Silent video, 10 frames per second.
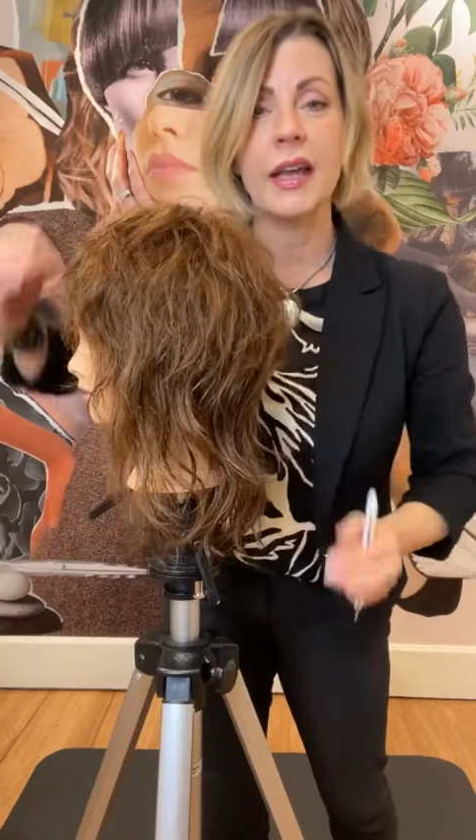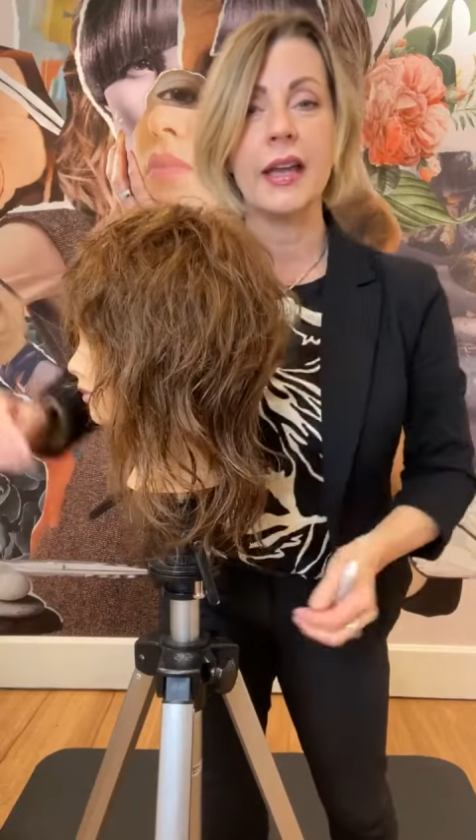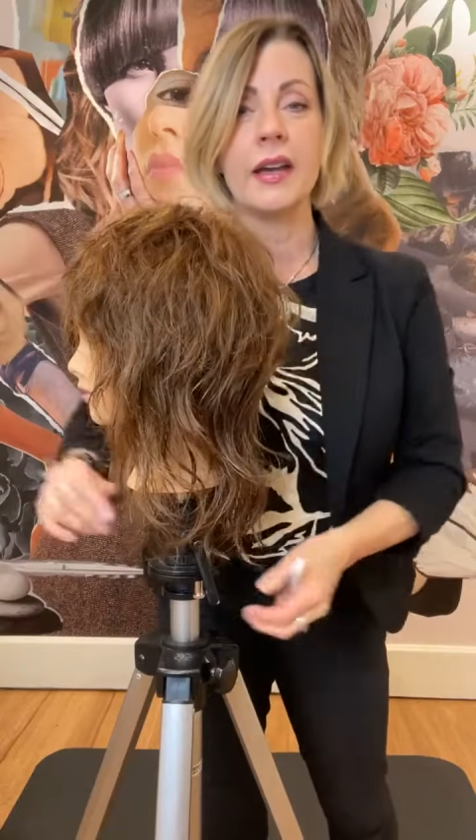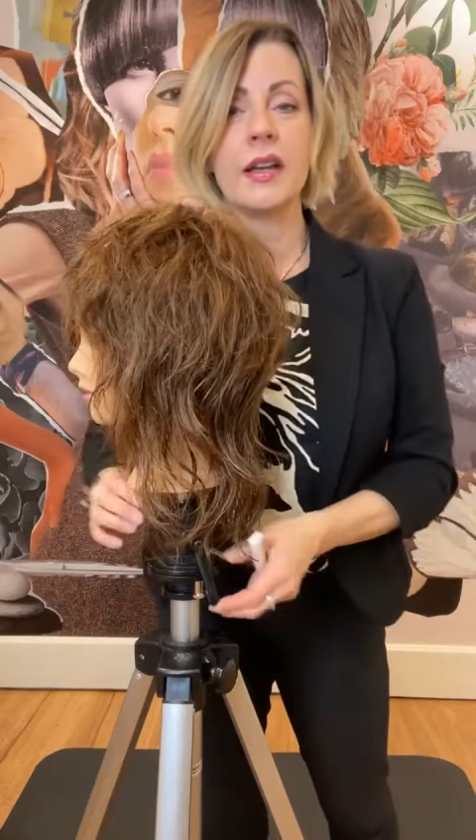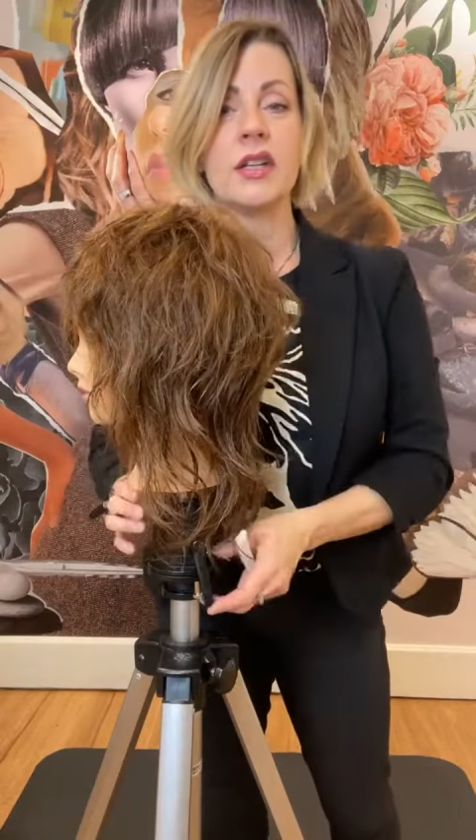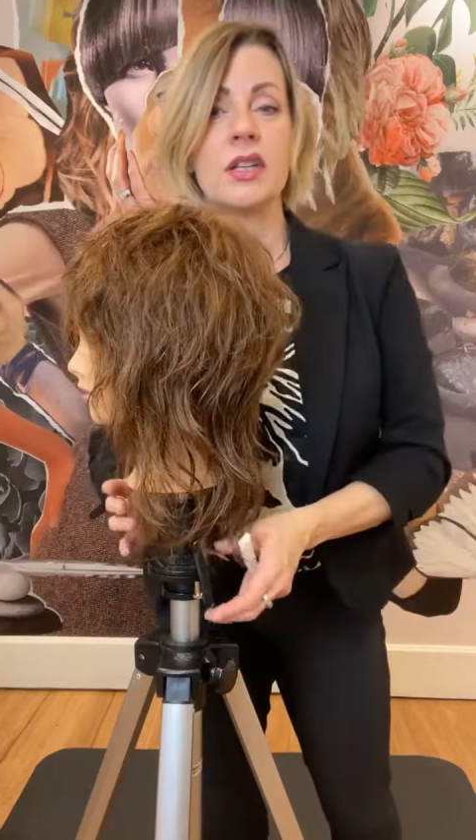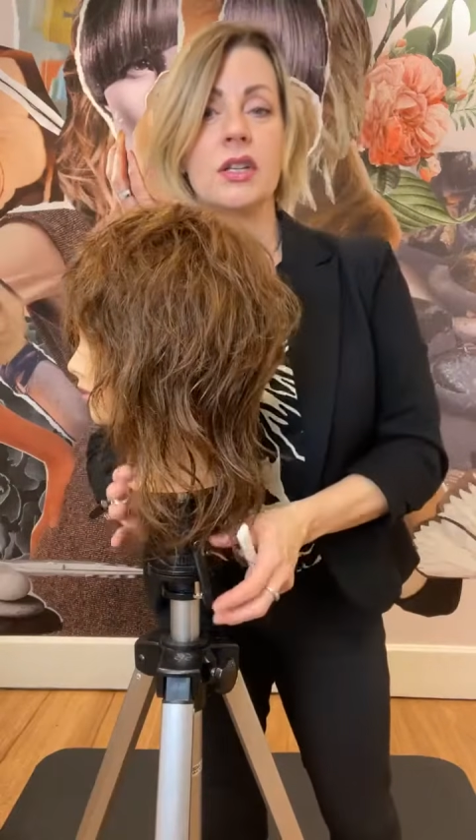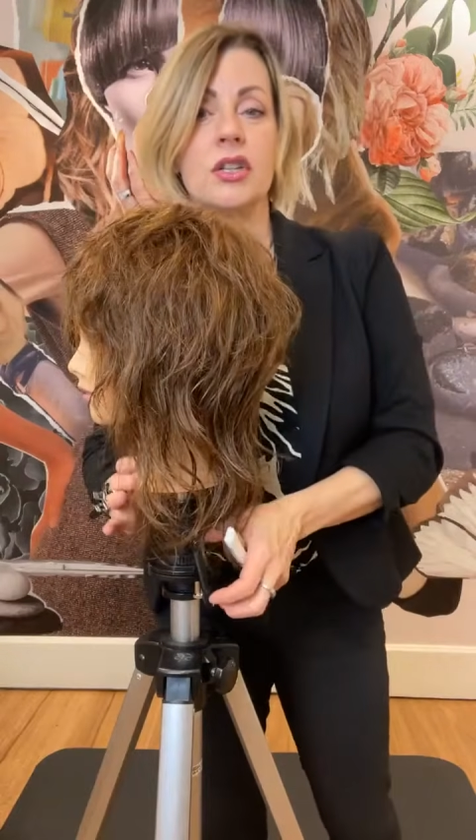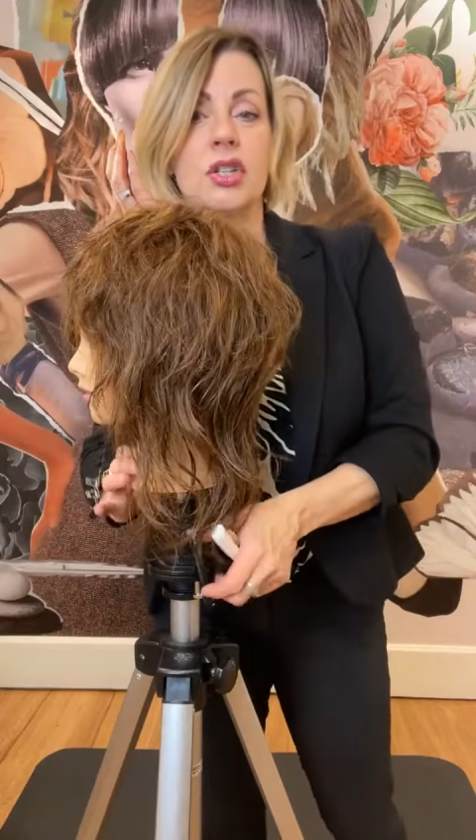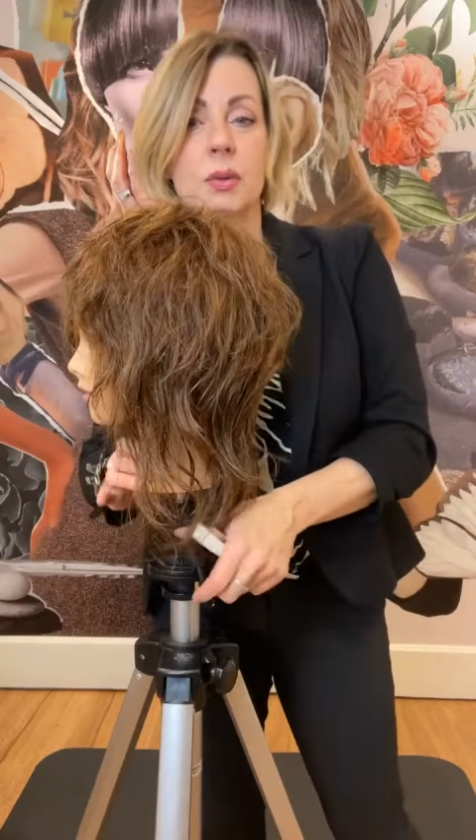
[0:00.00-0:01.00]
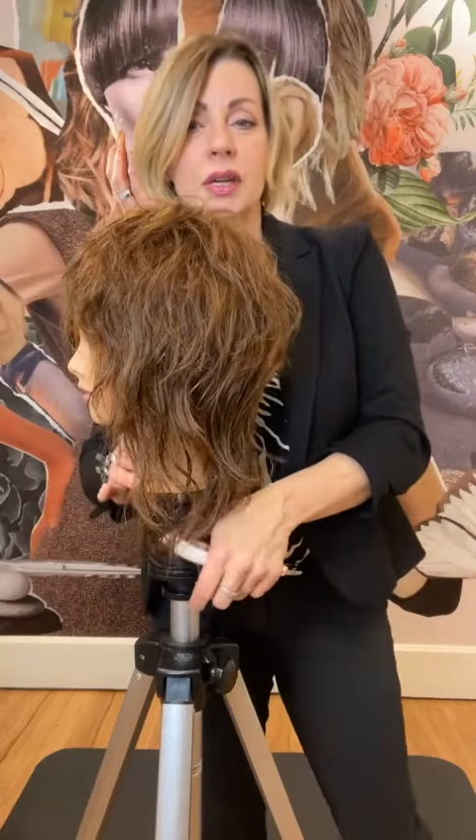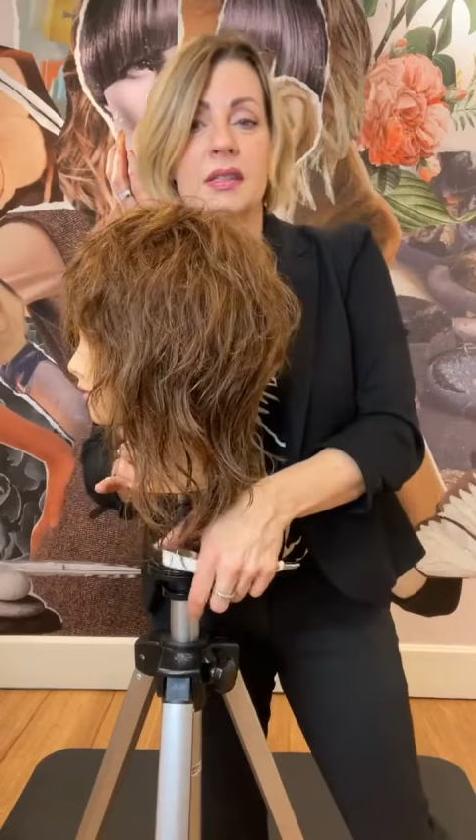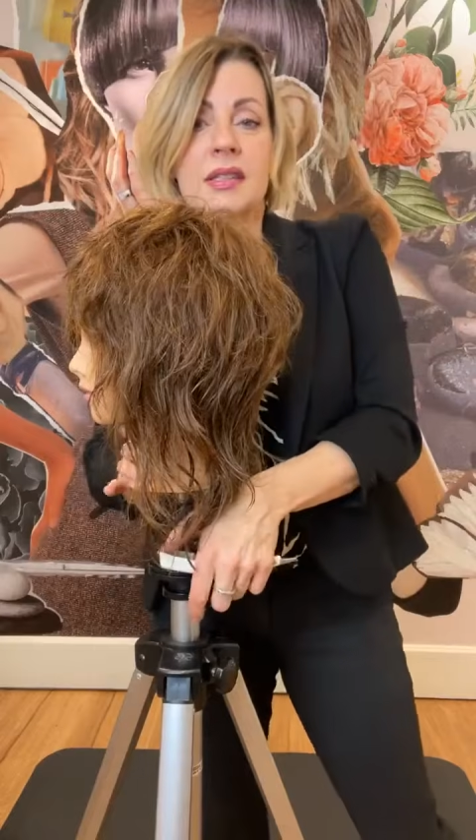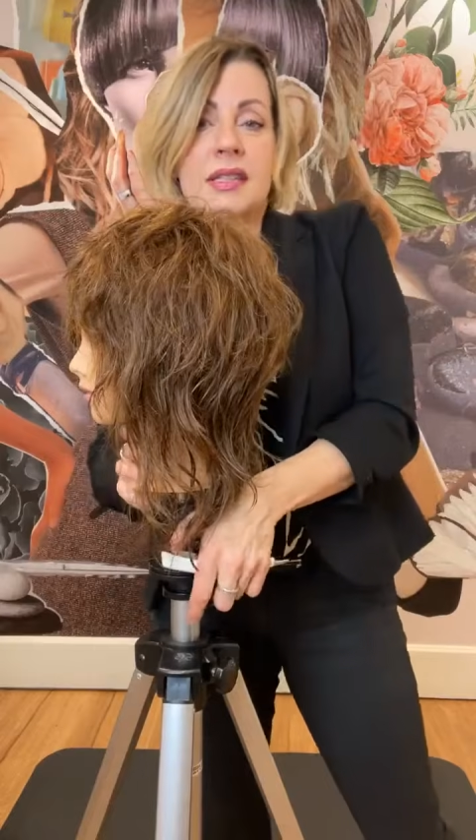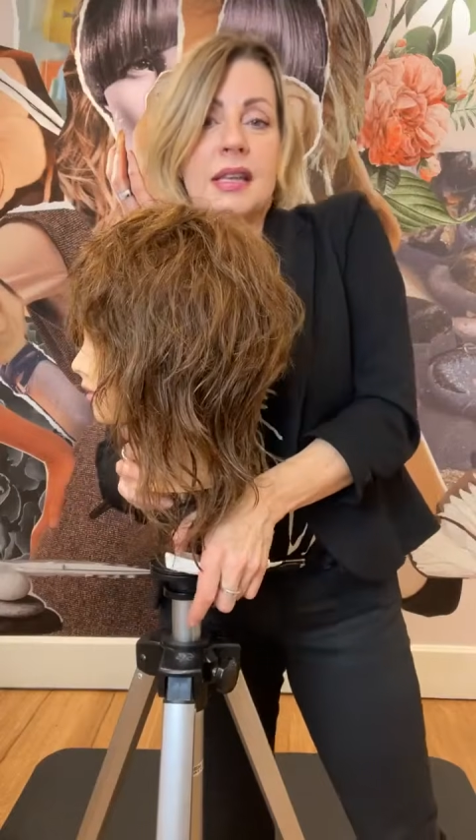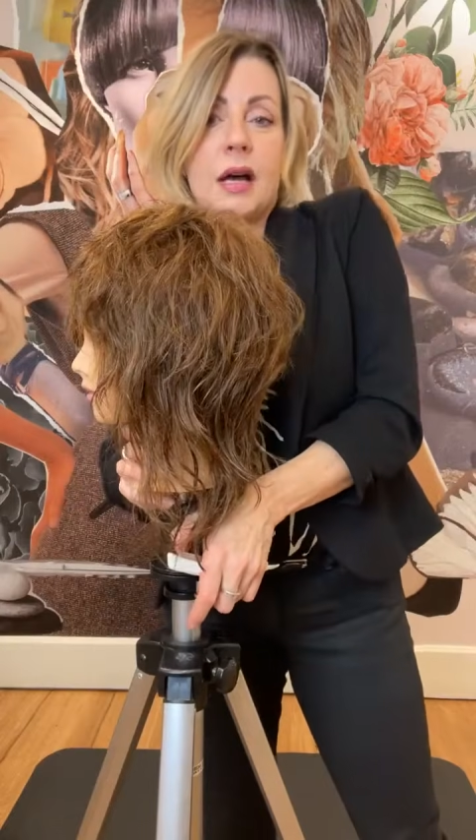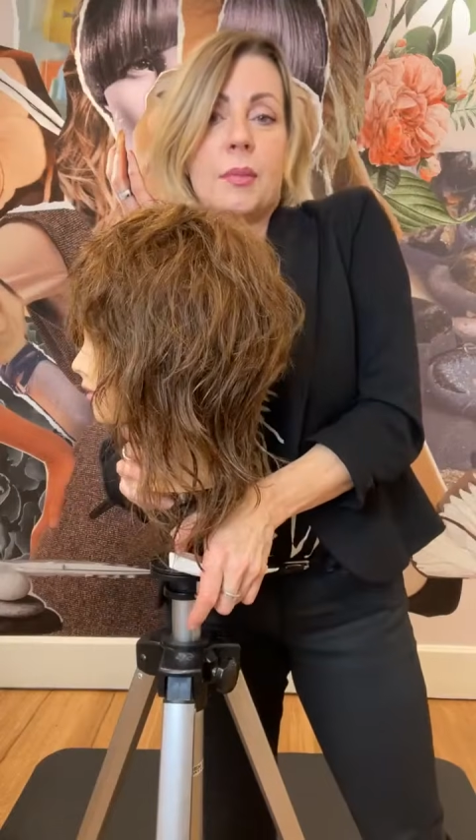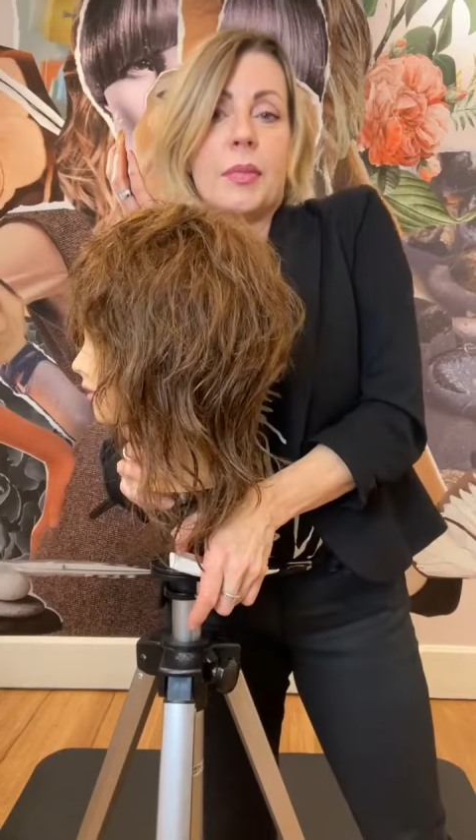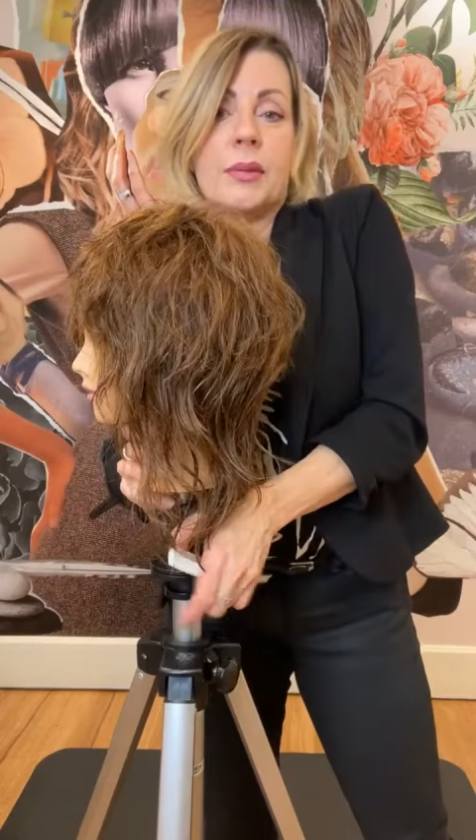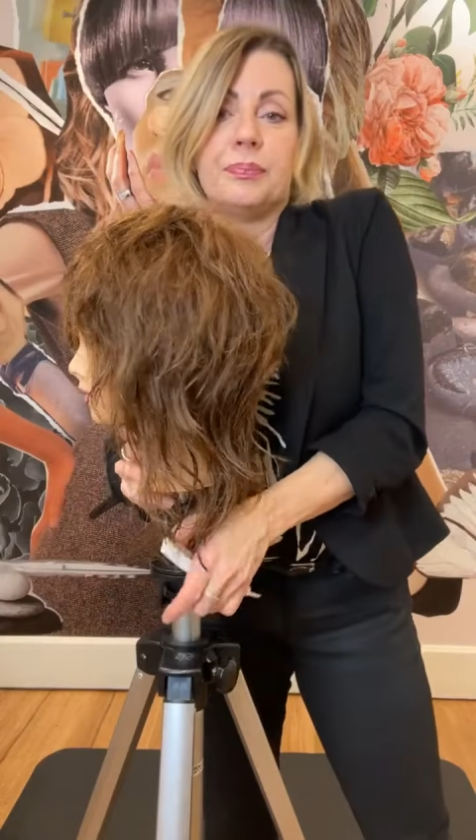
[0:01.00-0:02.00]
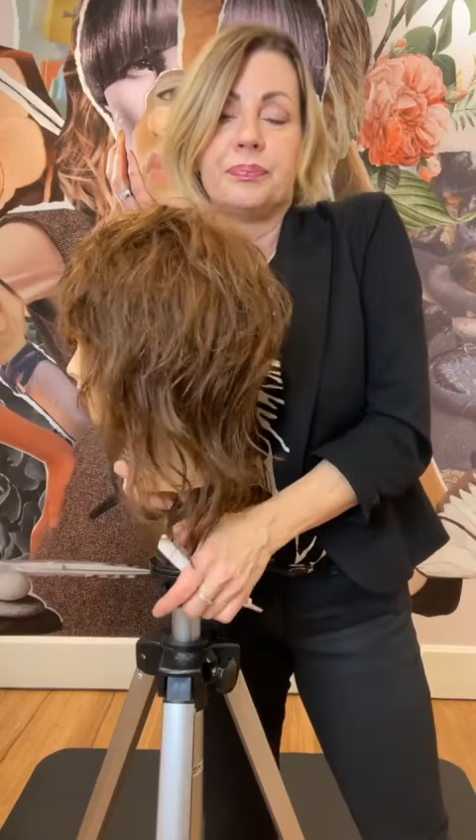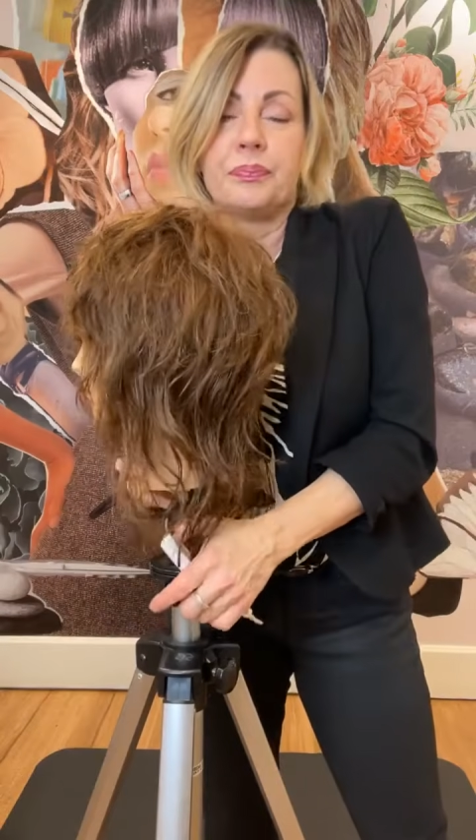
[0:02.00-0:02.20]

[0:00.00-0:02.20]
and doing some